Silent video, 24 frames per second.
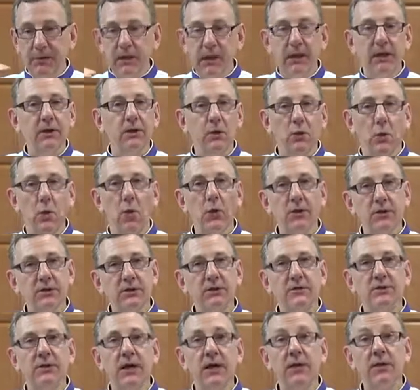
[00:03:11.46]
in a quart
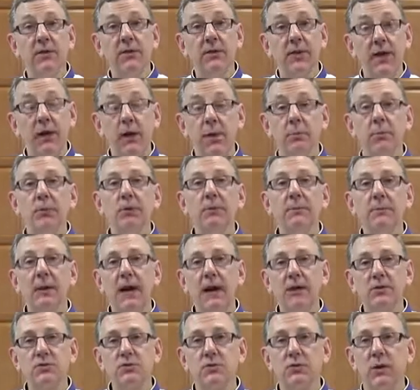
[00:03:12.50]
container that are
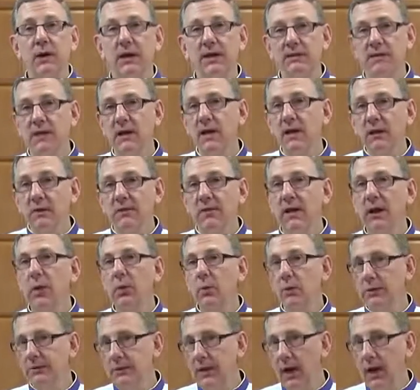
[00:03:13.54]
pre-pasteurized. They
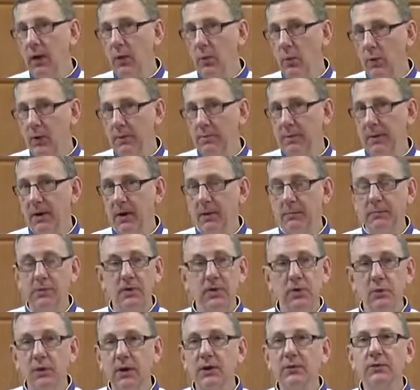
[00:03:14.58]
will not whip up.
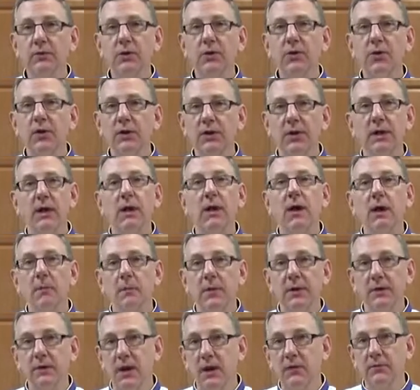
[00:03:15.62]
They're great for cooking,
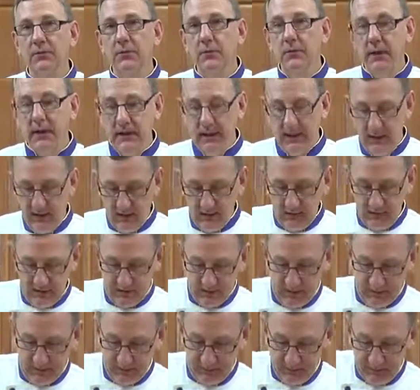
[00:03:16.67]
but not for making
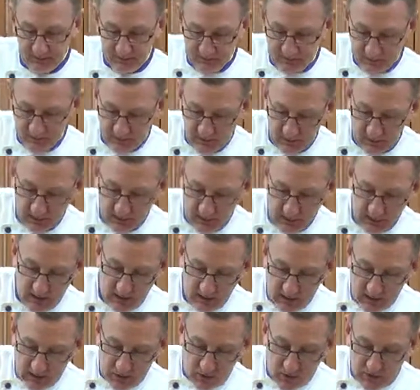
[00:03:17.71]
icing.
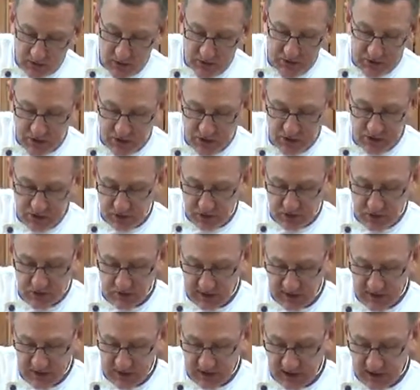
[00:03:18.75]
So I'm just going to stir
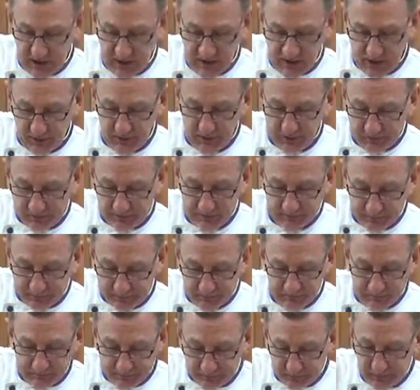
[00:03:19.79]
this together.
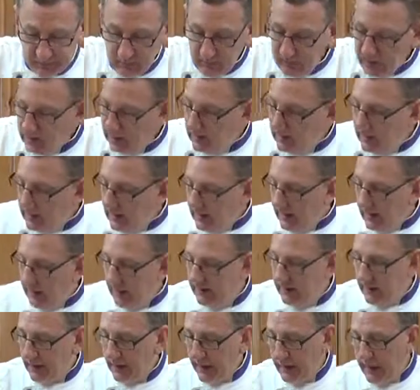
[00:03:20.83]

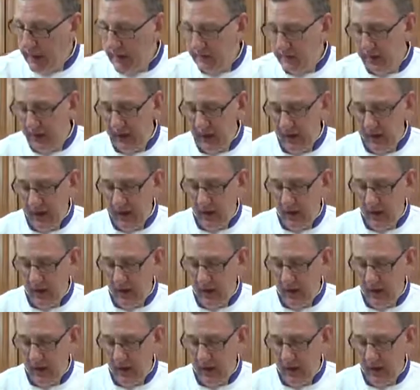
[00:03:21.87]
And then I have a